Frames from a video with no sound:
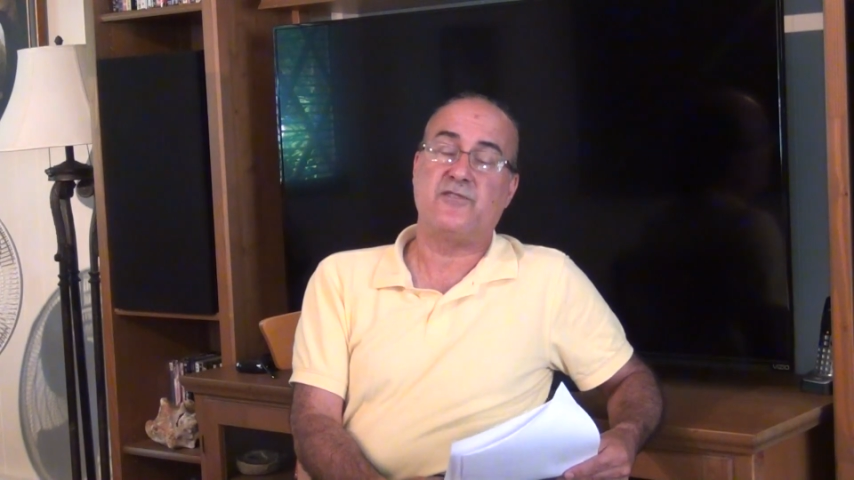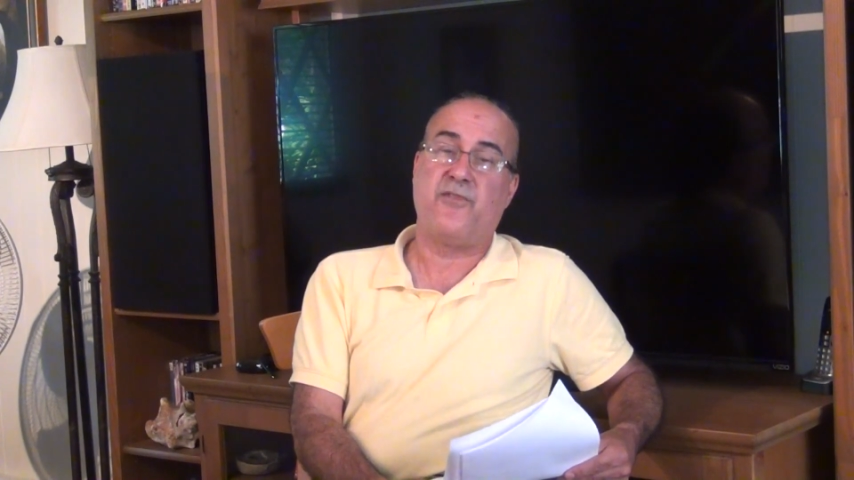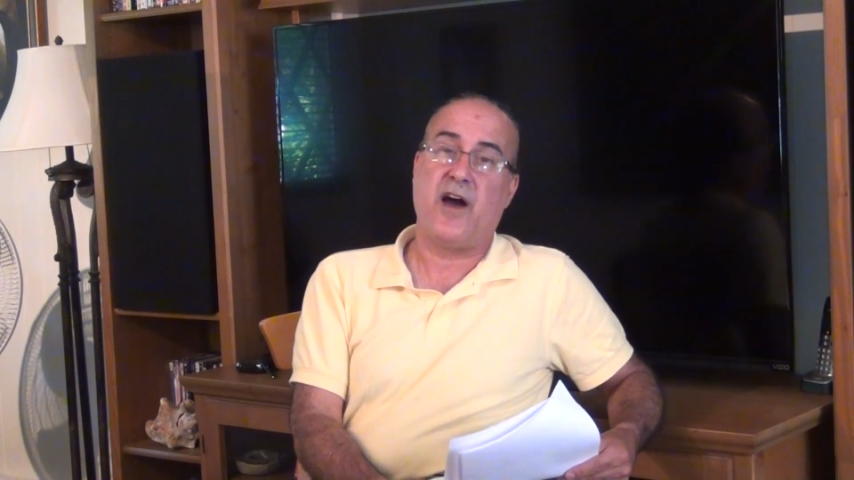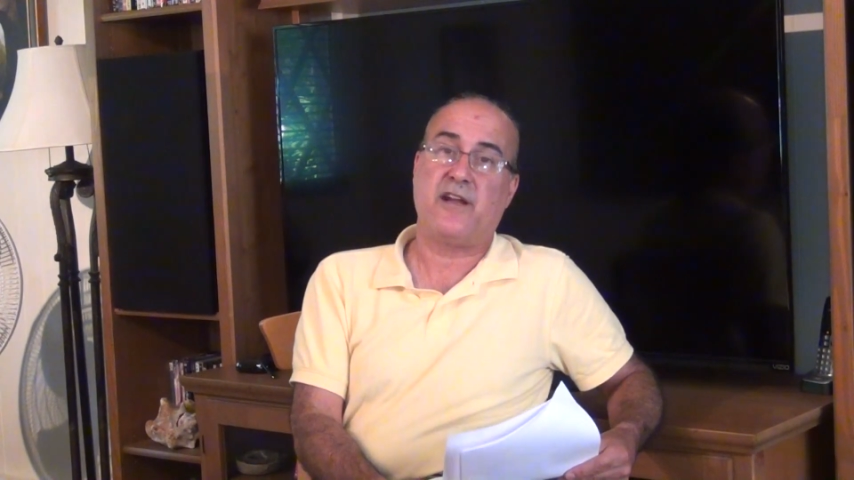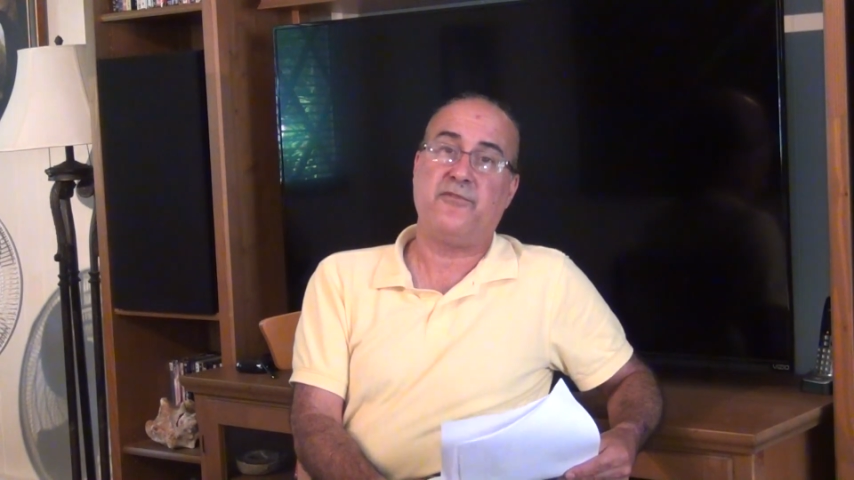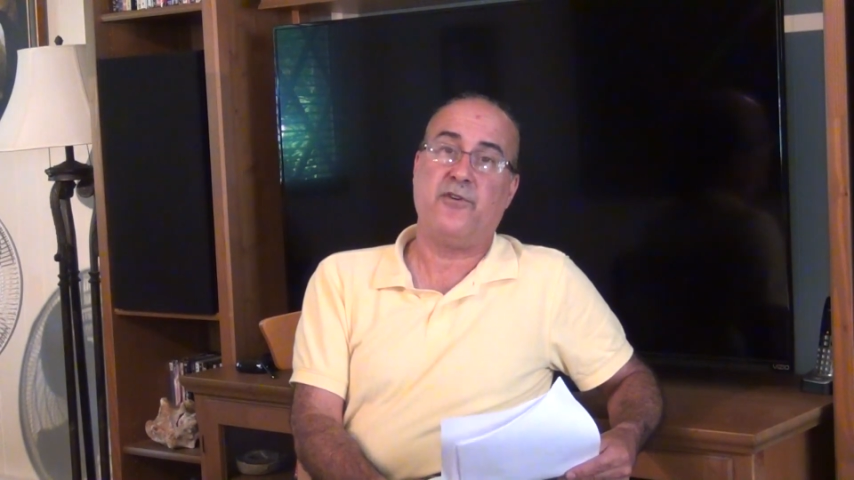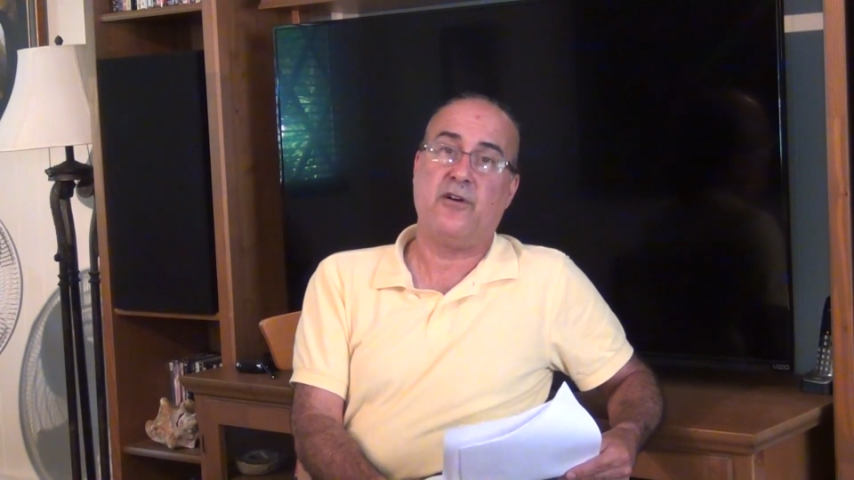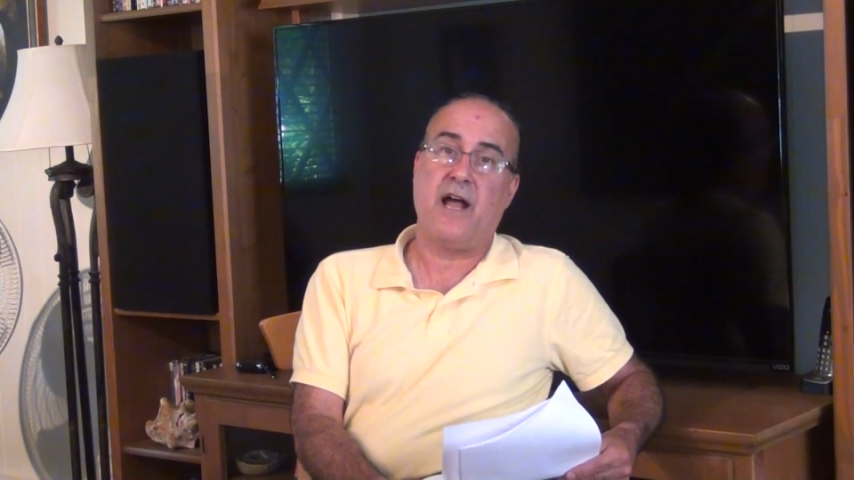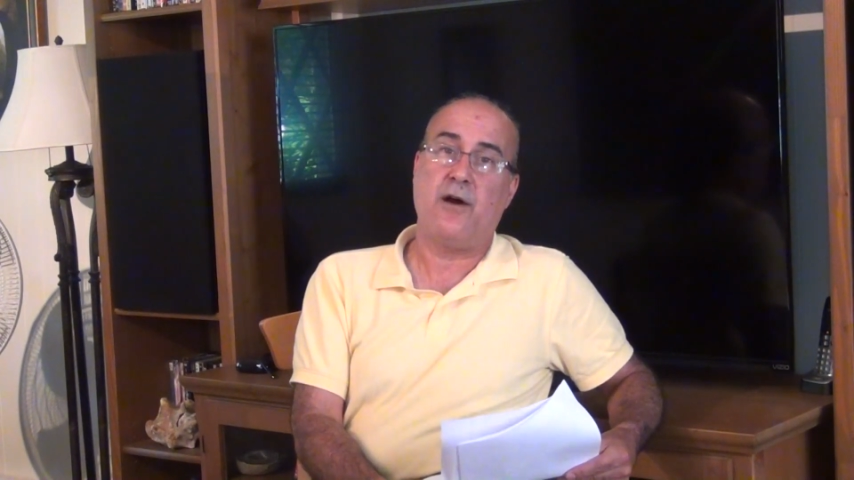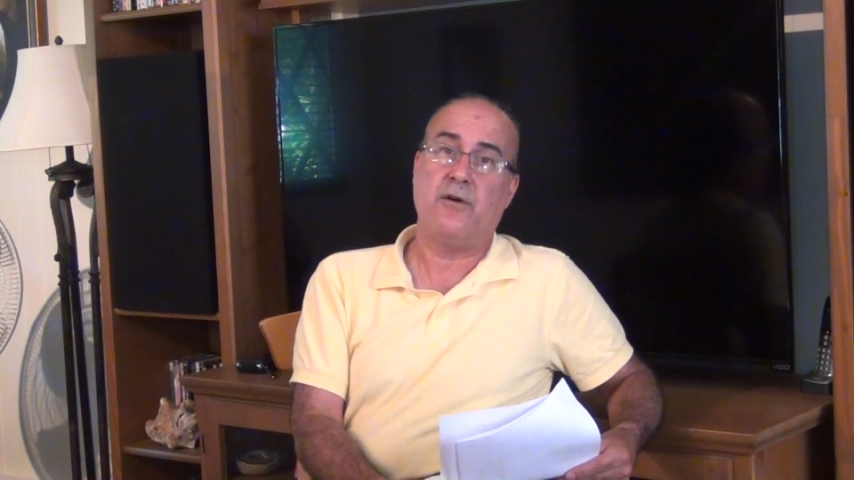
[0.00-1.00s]
fodder
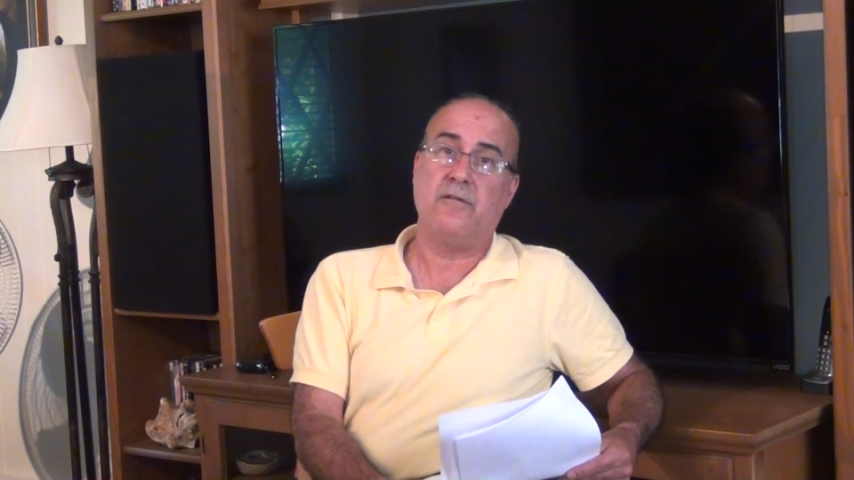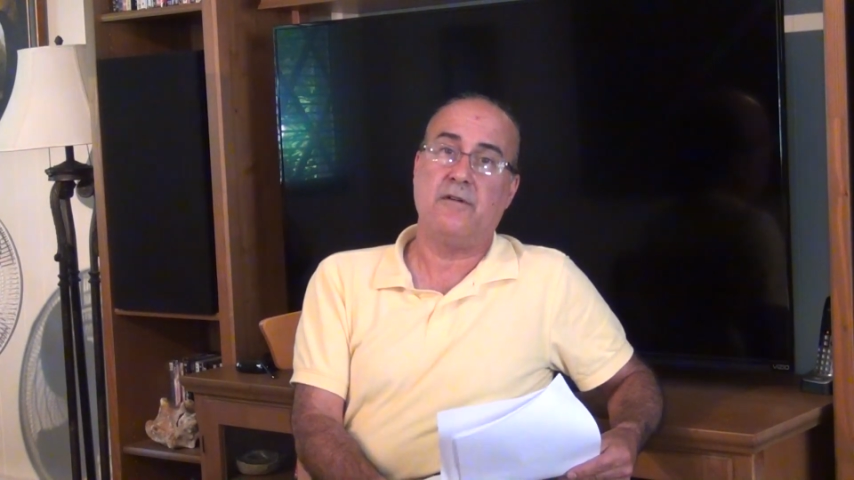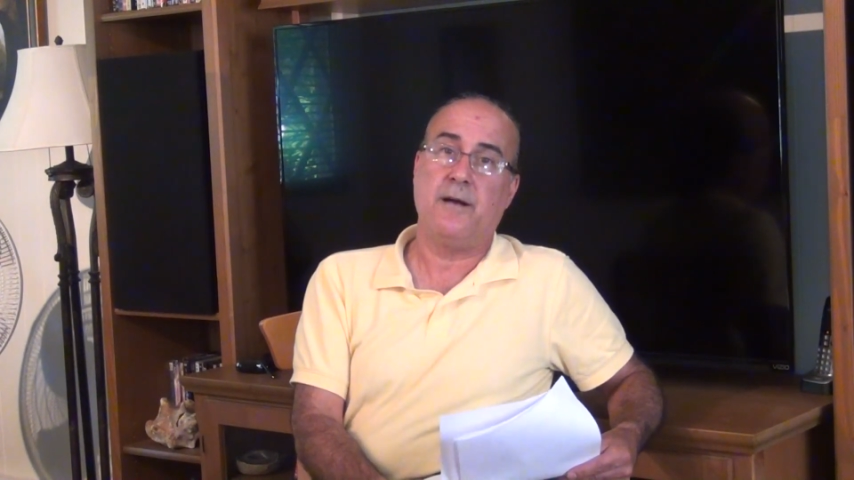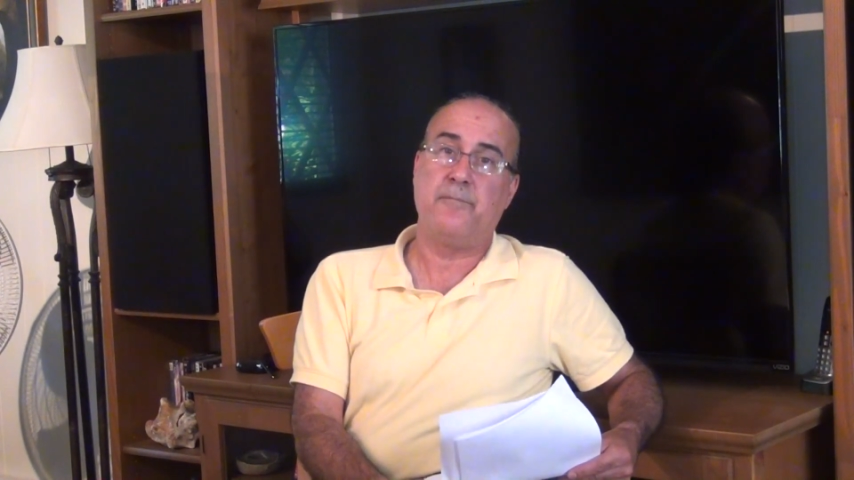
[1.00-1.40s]
for our